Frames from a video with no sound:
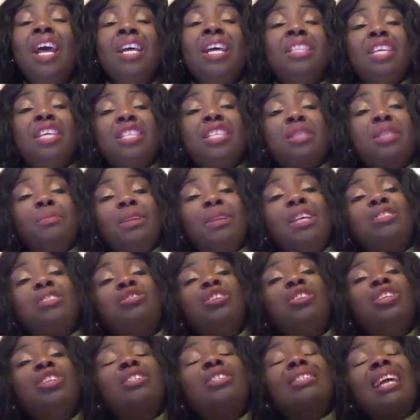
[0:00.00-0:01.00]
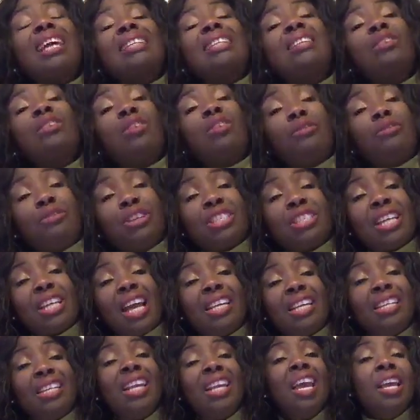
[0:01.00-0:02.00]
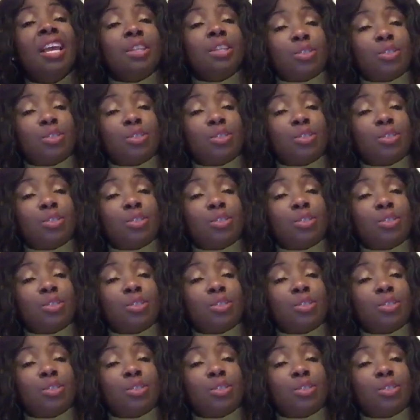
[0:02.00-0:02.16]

This ministry is started officially